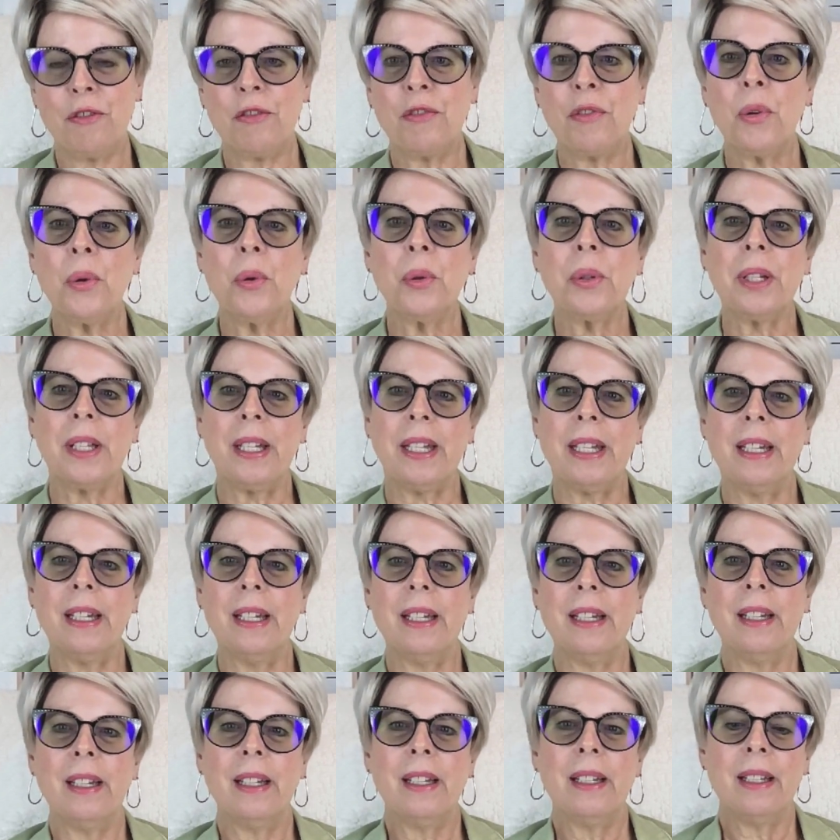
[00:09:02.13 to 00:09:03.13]

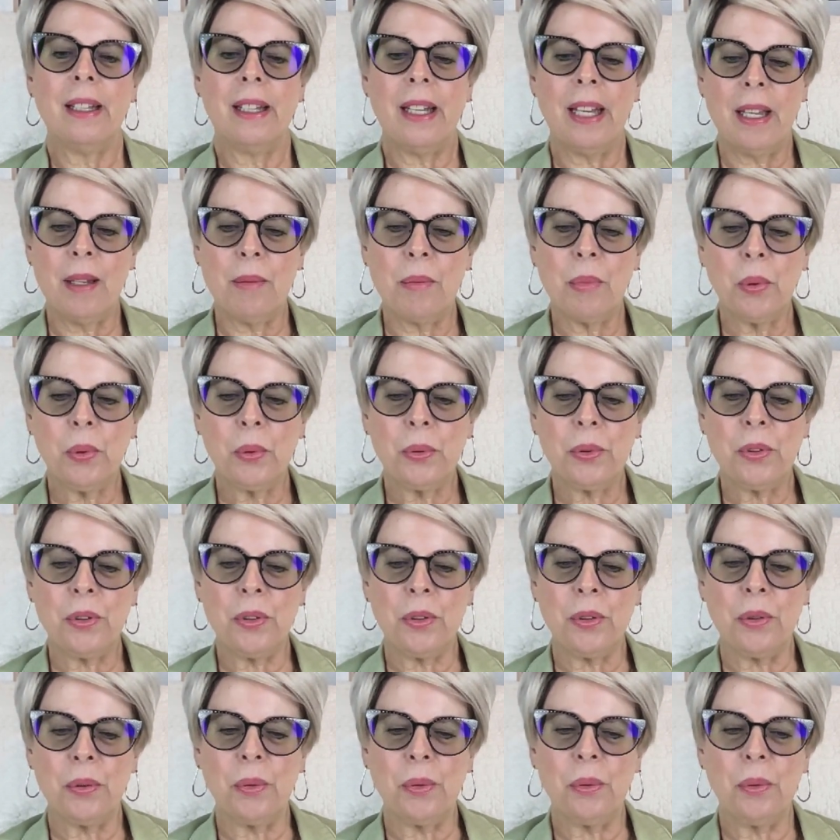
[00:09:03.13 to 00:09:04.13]
fully able
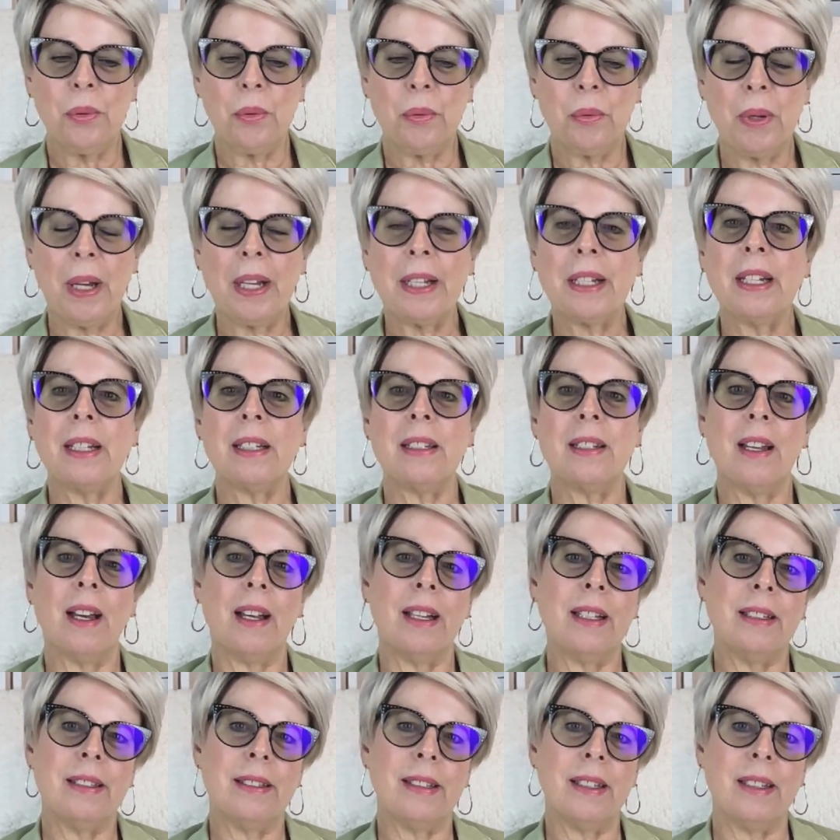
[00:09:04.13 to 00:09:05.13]
to
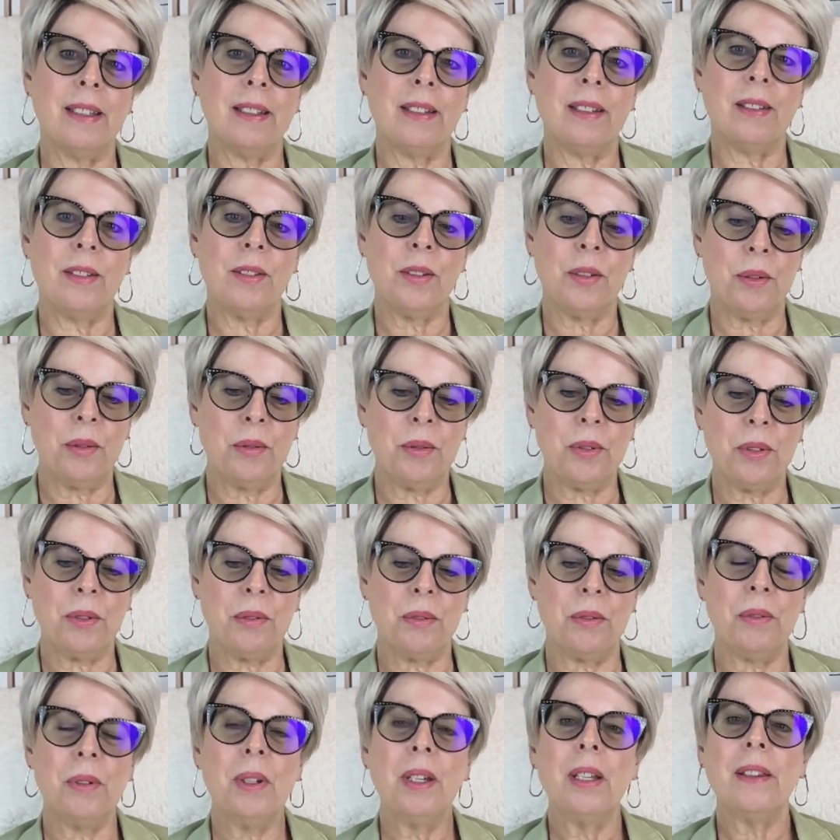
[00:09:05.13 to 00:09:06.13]
recognize it due
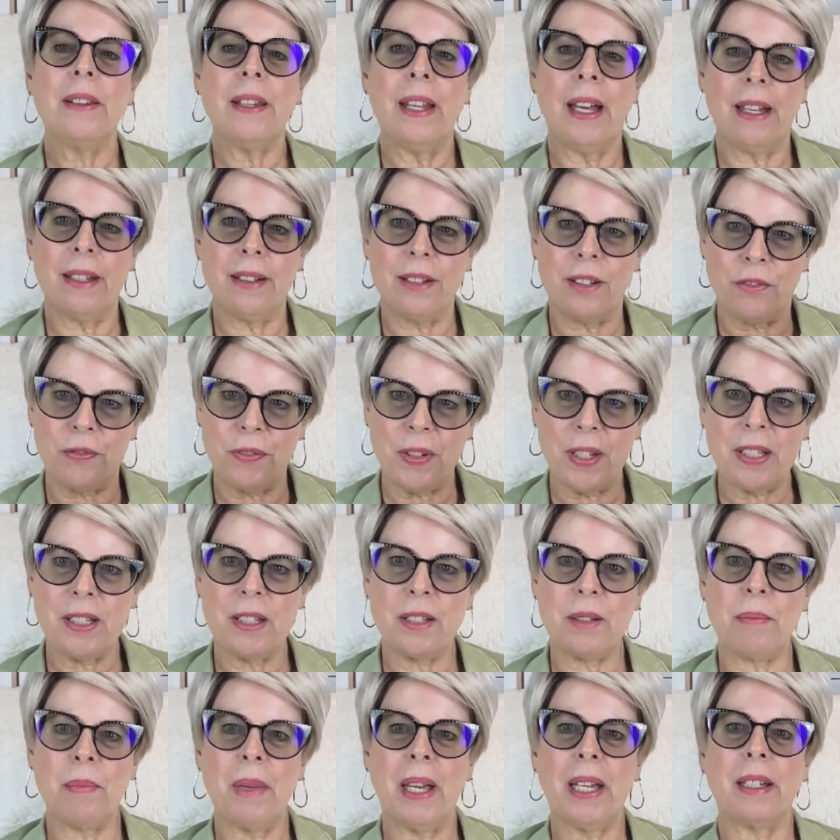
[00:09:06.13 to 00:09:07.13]
to that
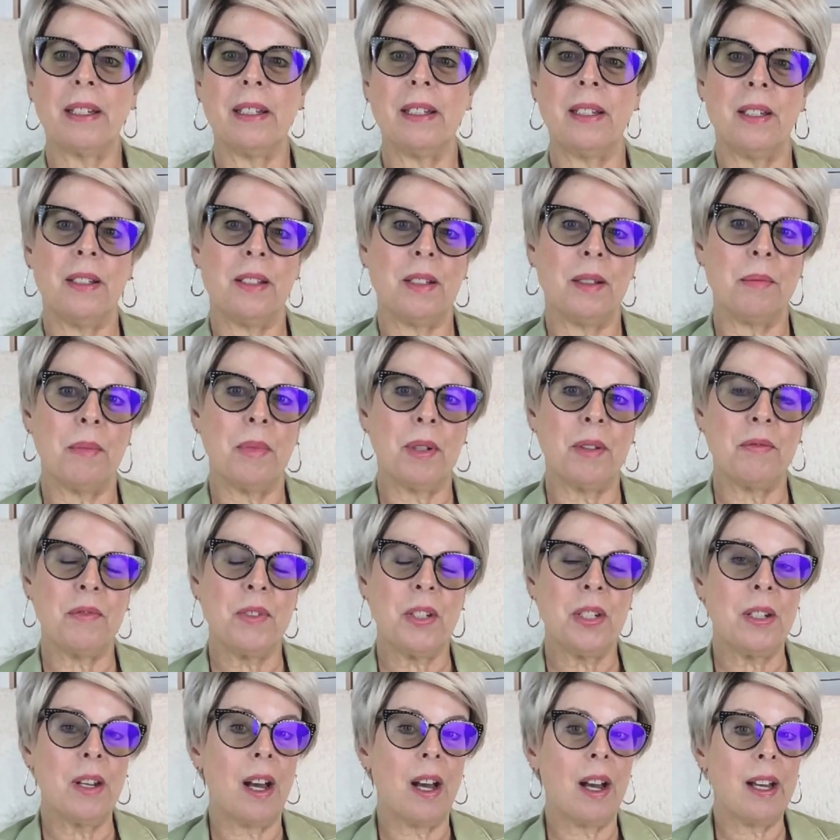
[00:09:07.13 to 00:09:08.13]
defense mechanism of
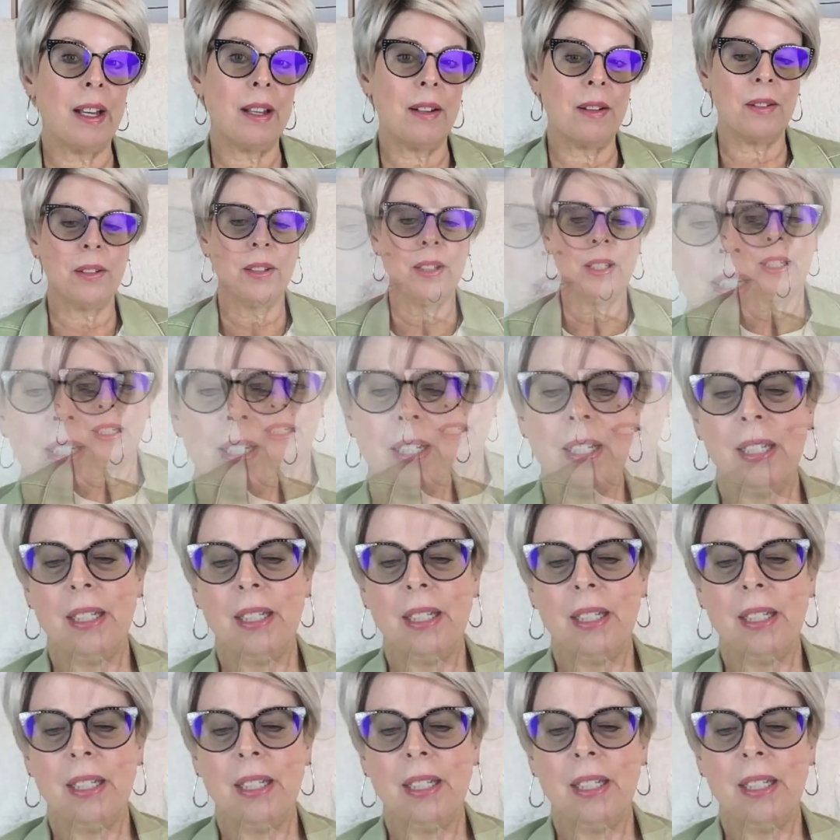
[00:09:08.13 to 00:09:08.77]
denial.